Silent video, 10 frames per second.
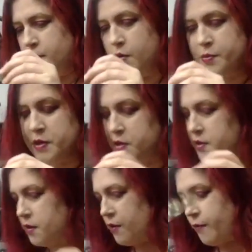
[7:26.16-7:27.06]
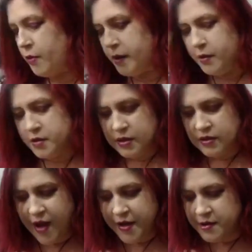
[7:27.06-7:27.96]
Oops, I just knocked over my crystals,
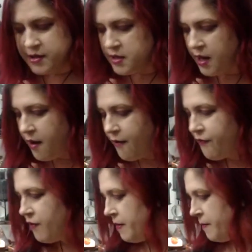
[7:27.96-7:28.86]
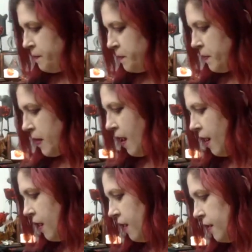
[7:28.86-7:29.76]
feather stuff.
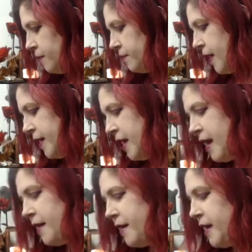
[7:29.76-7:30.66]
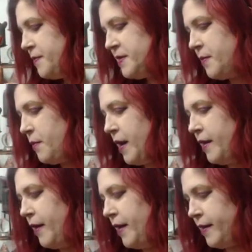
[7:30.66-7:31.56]
I keep some of my
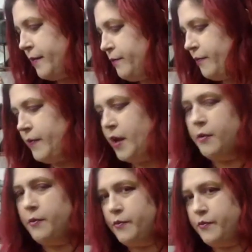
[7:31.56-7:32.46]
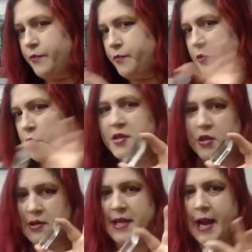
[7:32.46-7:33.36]
like, you know,
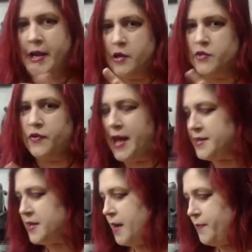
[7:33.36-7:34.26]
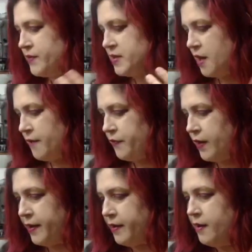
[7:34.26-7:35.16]
crystals that I use for that type of stuff,
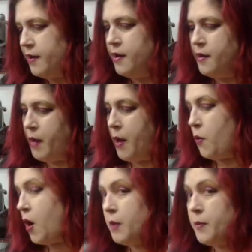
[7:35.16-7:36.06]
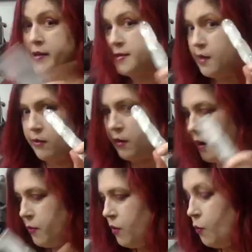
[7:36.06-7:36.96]
like my
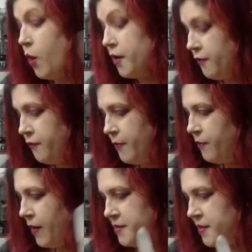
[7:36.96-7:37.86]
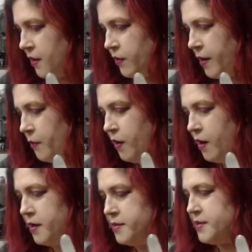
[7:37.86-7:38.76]
selenite, one of my selenite
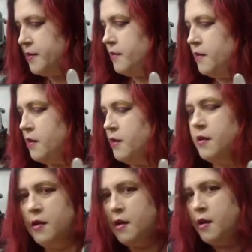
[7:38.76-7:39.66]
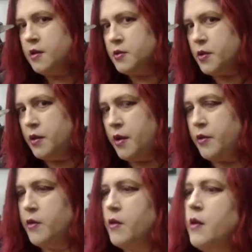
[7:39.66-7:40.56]
wands, and
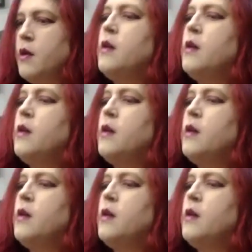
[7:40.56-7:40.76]
another.